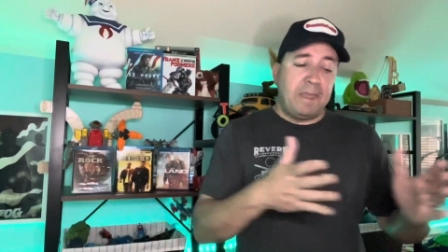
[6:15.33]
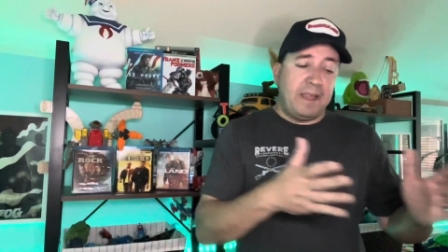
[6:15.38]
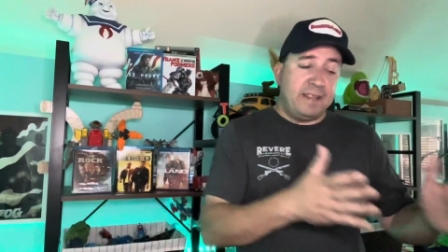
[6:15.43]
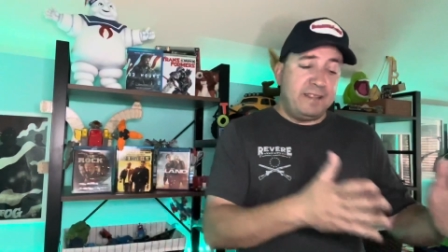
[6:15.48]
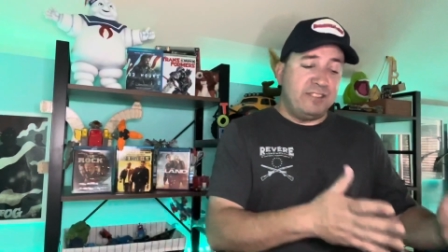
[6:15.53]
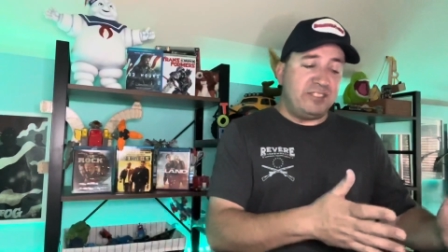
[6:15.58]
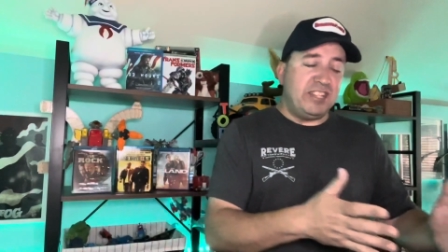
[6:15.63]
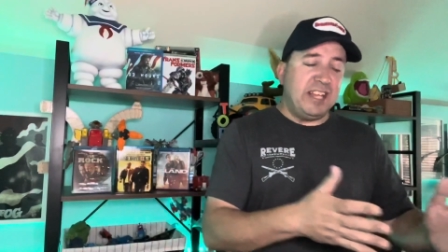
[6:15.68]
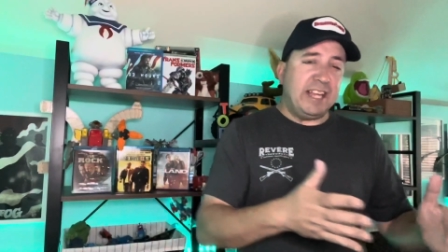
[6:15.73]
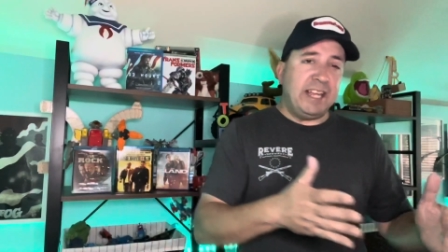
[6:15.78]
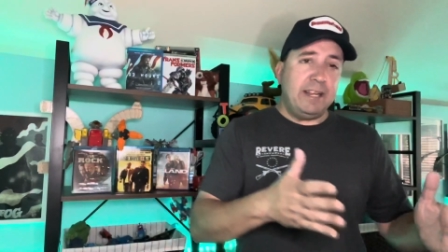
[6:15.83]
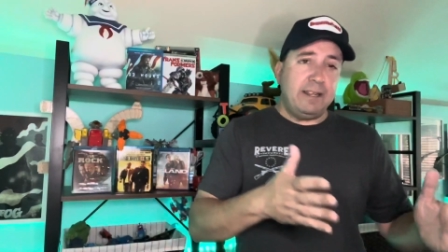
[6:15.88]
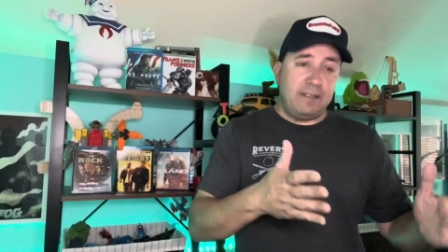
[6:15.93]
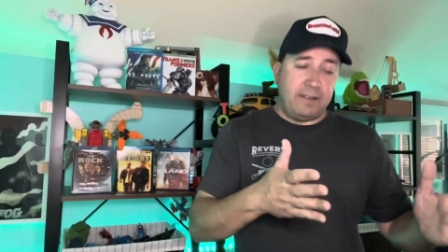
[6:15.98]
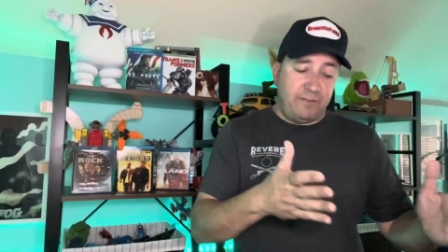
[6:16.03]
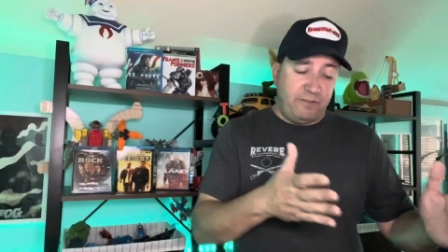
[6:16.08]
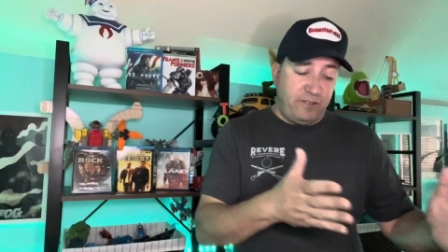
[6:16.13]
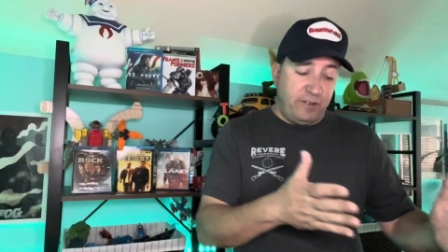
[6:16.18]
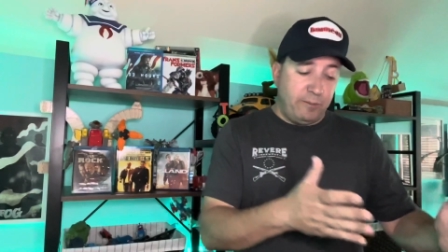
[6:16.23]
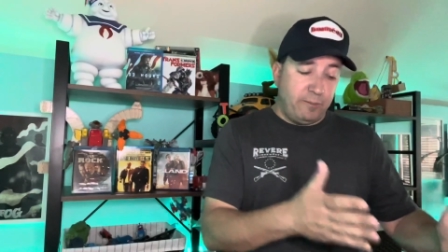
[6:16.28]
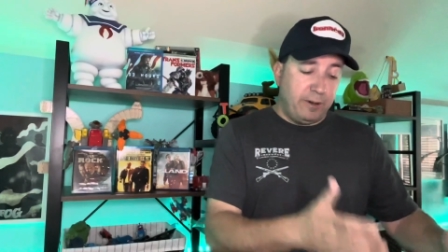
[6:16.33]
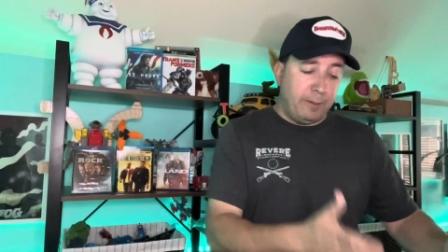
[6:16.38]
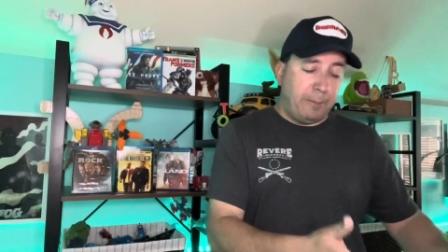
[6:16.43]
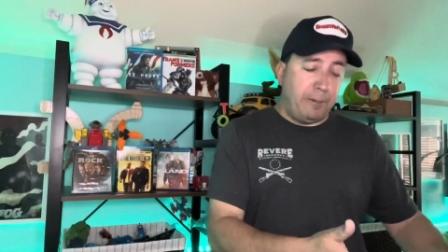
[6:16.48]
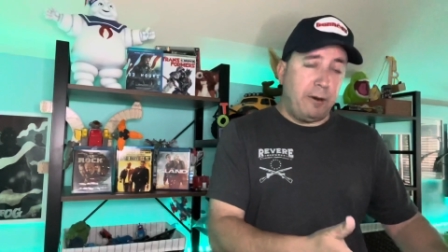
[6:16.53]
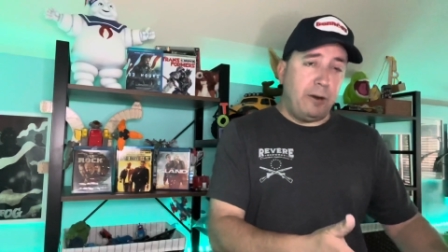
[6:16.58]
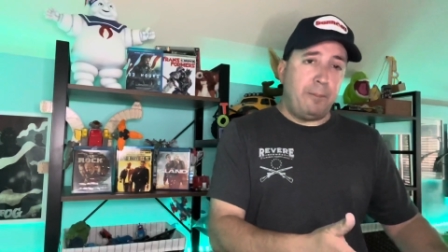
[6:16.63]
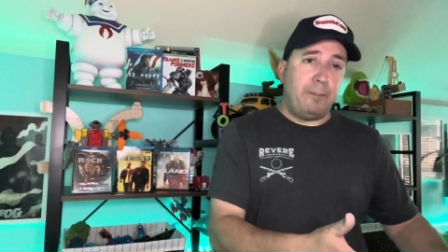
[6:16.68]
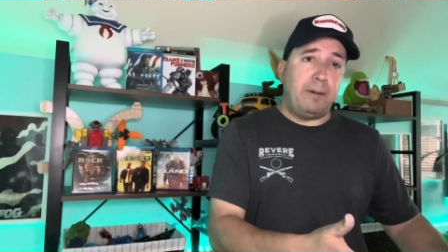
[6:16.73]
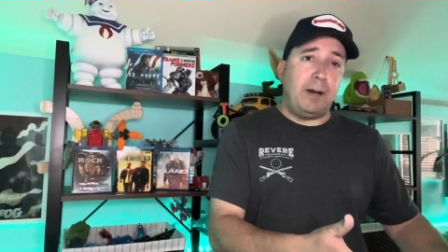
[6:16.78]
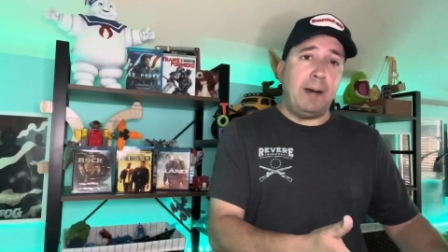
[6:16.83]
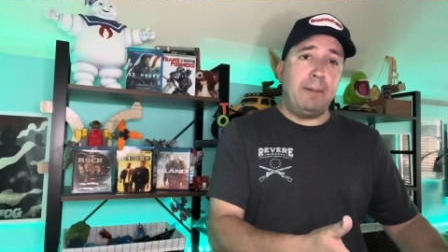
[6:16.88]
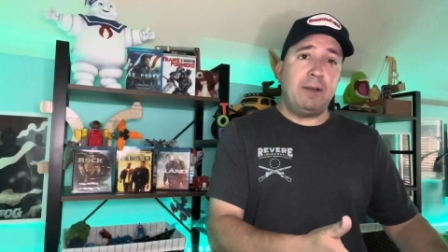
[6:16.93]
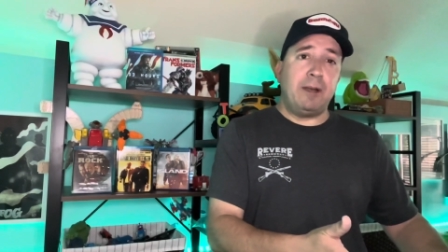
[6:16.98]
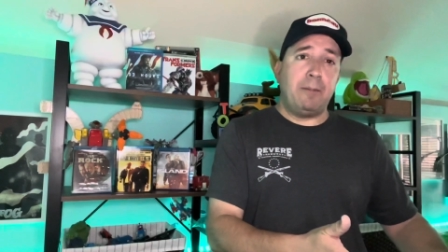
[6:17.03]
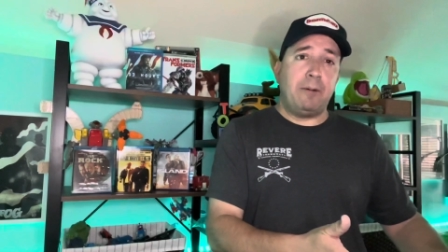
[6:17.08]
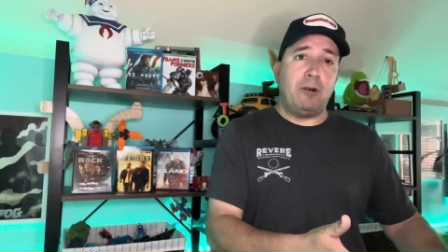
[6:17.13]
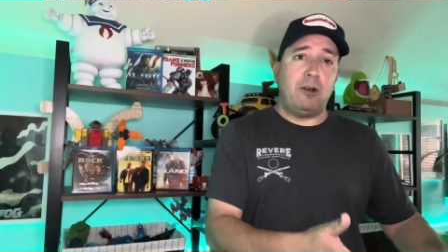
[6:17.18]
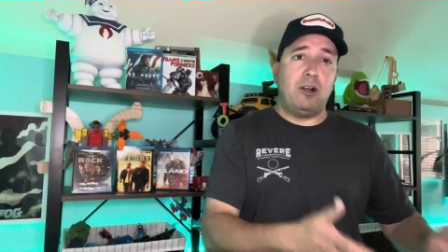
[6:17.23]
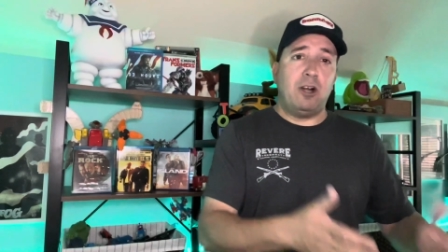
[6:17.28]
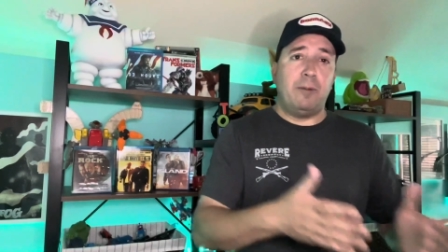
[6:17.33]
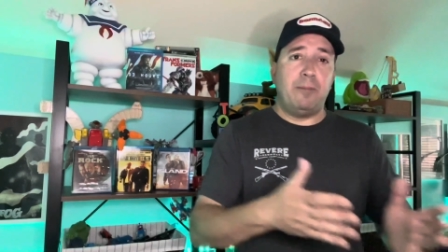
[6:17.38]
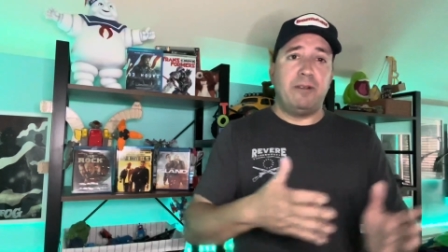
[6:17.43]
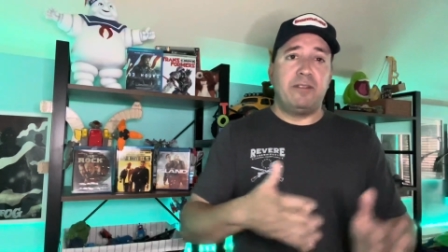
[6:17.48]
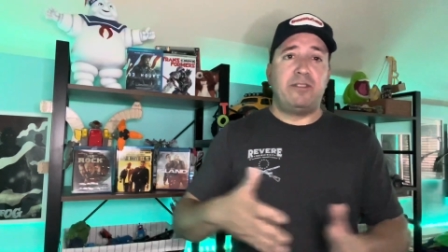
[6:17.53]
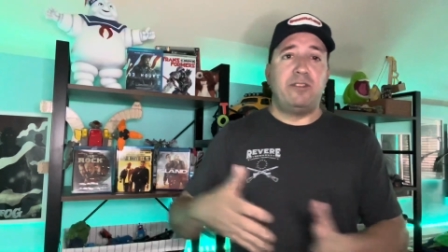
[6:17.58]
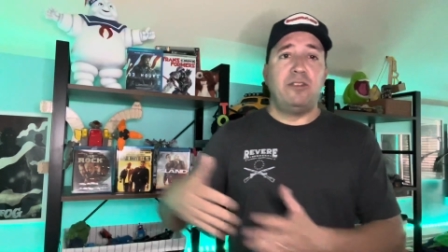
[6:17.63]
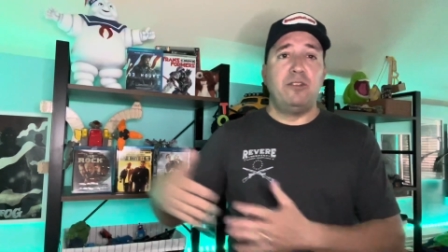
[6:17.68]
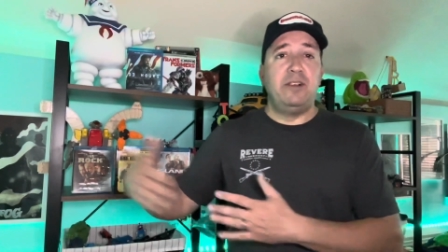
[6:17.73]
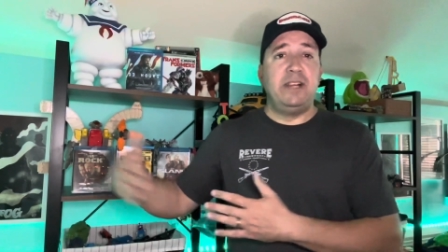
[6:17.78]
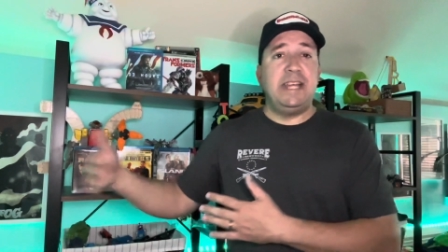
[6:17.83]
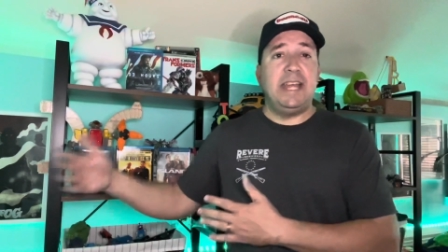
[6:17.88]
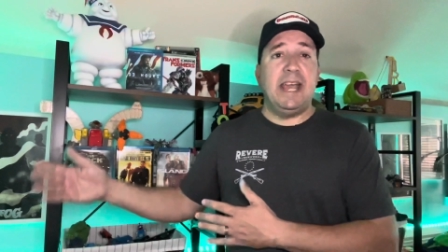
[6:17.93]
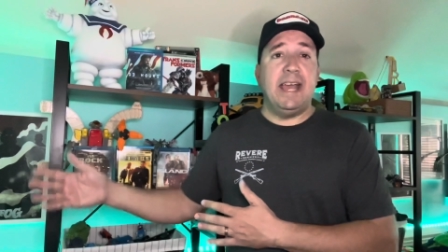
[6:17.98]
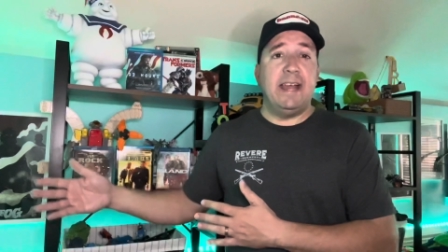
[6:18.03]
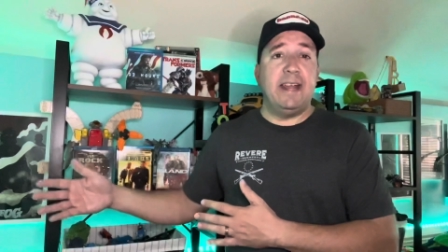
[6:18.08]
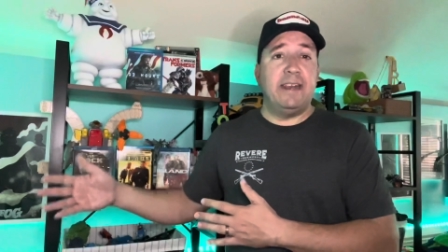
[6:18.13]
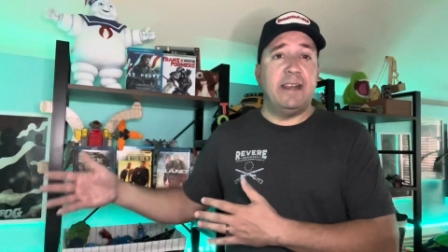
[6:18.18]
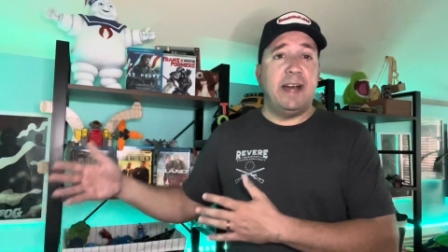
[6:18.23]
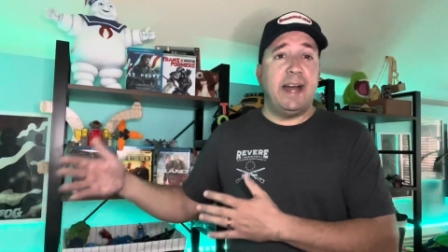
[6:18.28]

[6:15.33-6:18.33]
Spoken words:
the second from when bombing of Pearl Harbor to the end,